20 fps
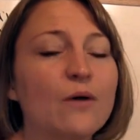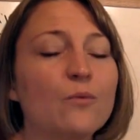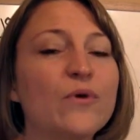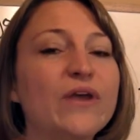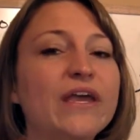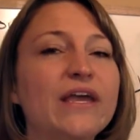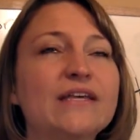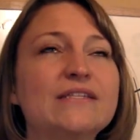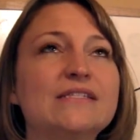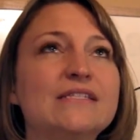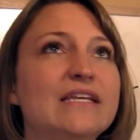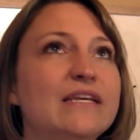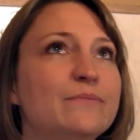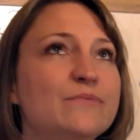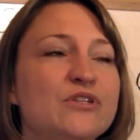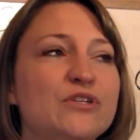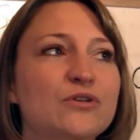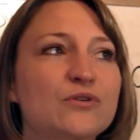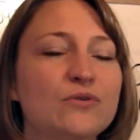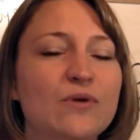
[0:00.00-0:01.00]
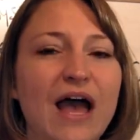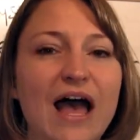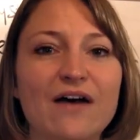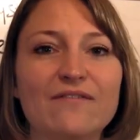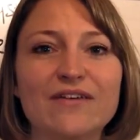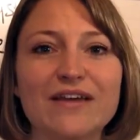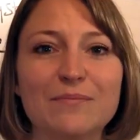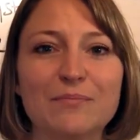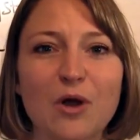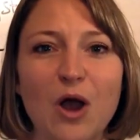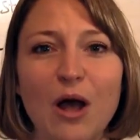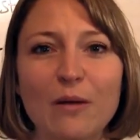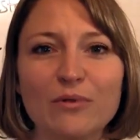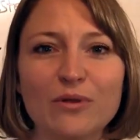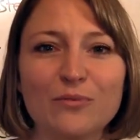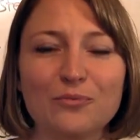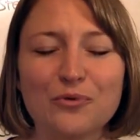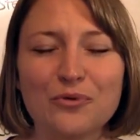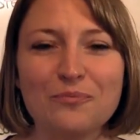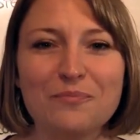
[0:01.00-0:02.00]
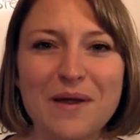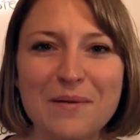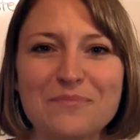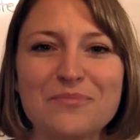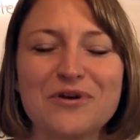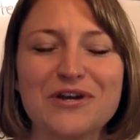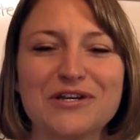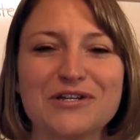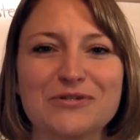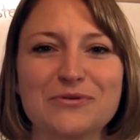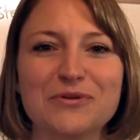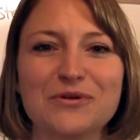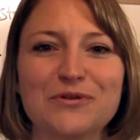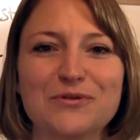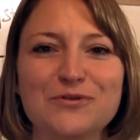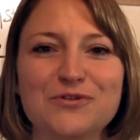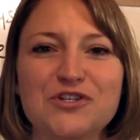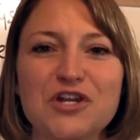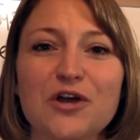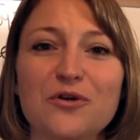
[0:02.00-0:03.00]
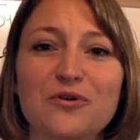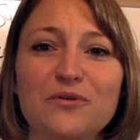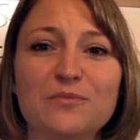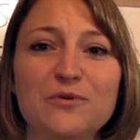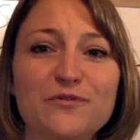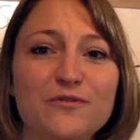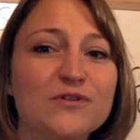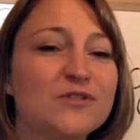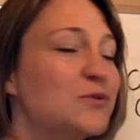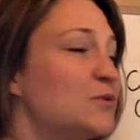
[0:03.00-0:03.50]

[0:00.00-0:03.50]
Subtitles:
We seem to have a problem remembering to include junk removal,